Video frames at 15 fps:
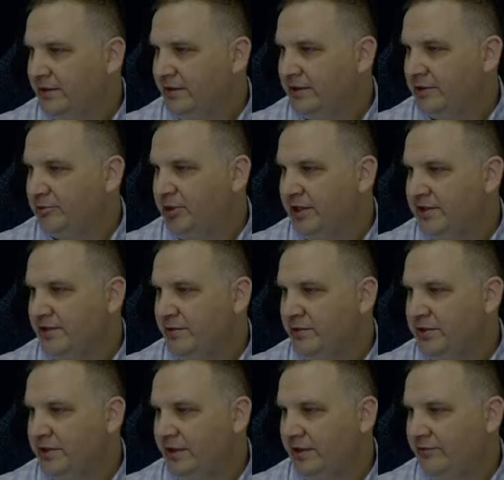It depends on
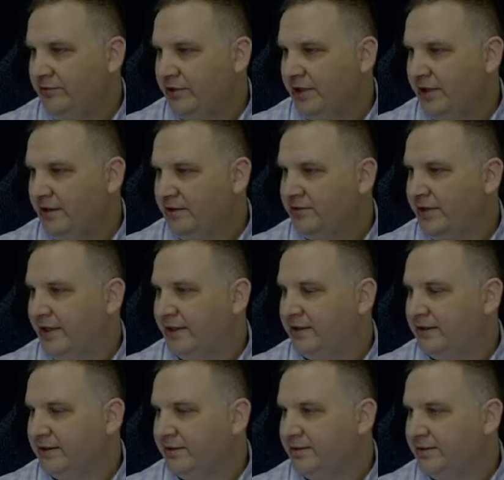what you need for the
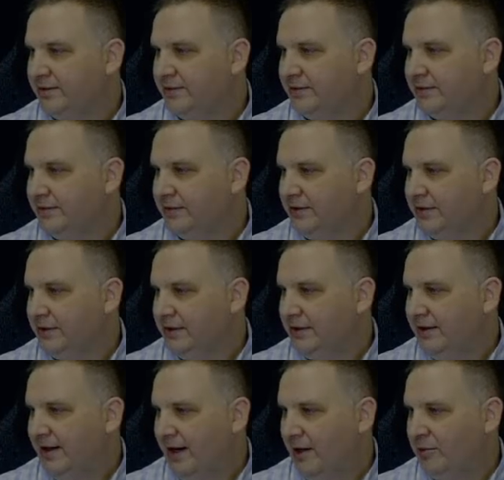contract.
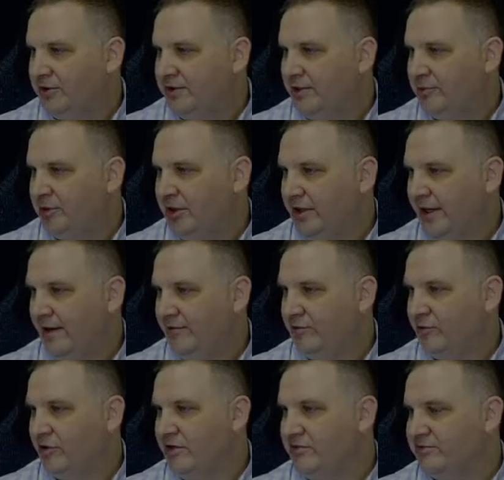I would typically have
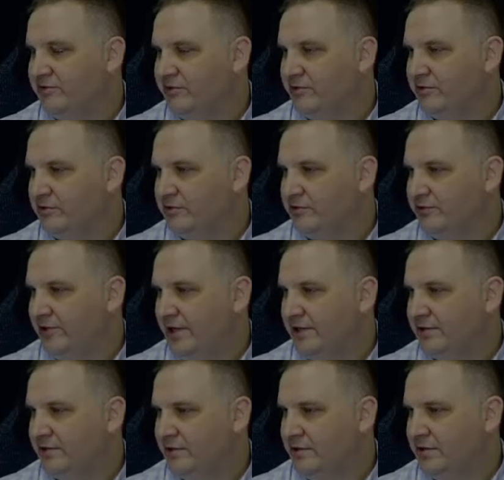grief
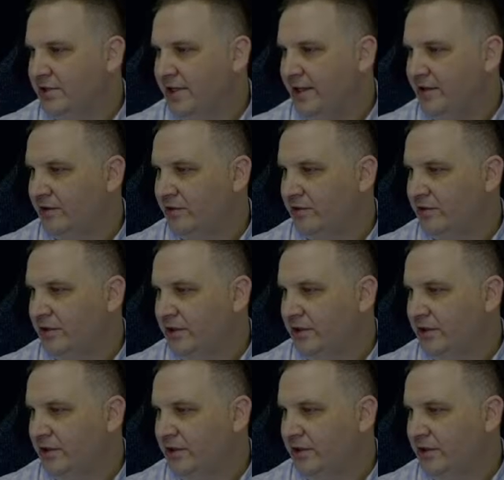faster than Django.